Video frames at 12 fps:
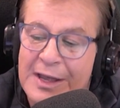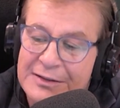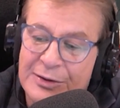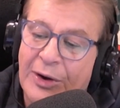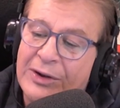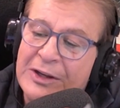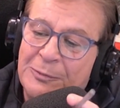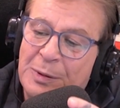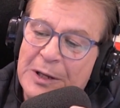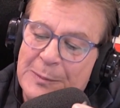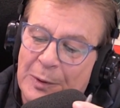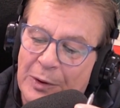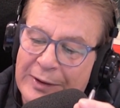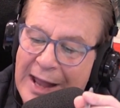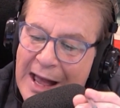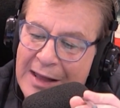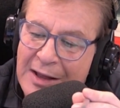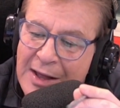So all these people
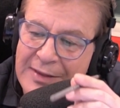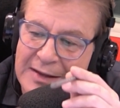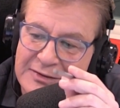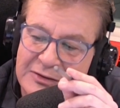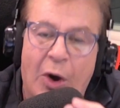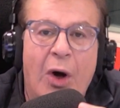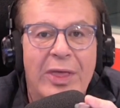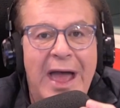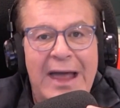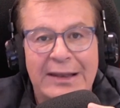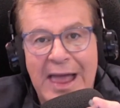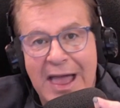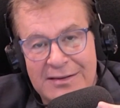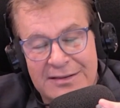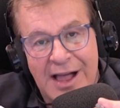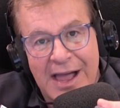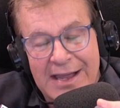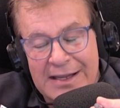now that saw that last
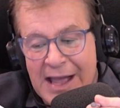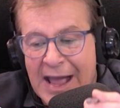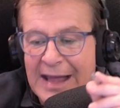night